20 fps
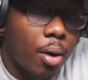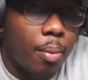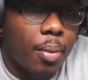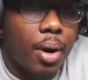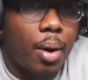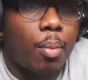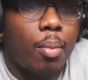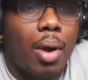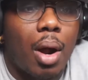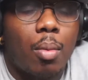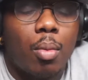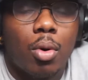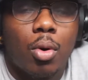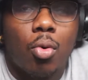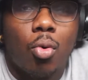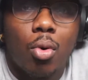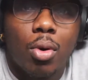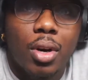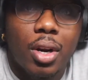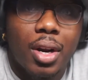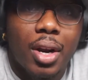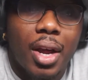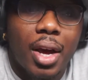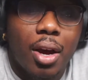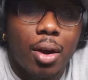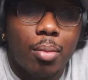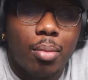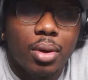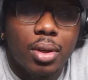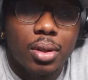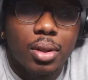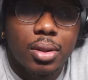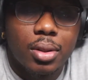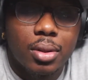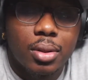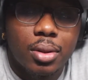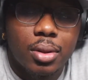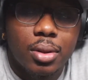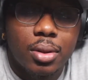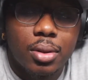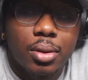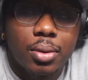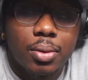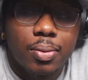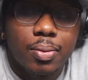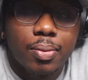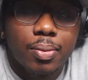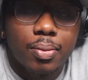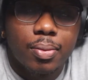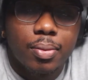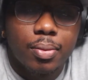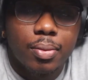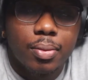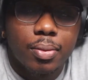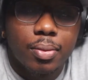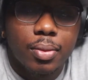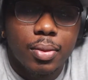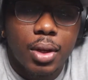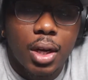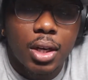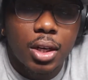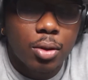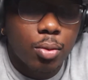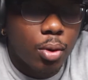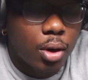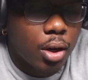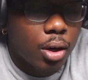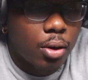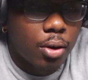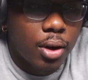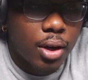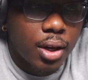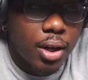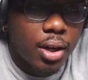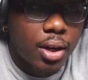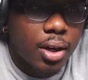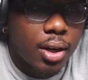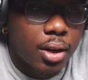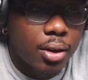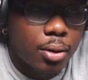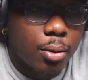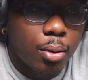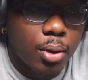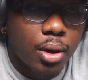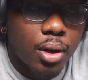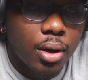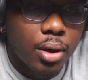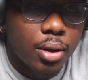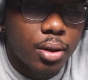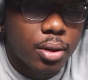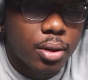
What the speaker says: I'm recording it now because I just want to go ahead and get it out of the way.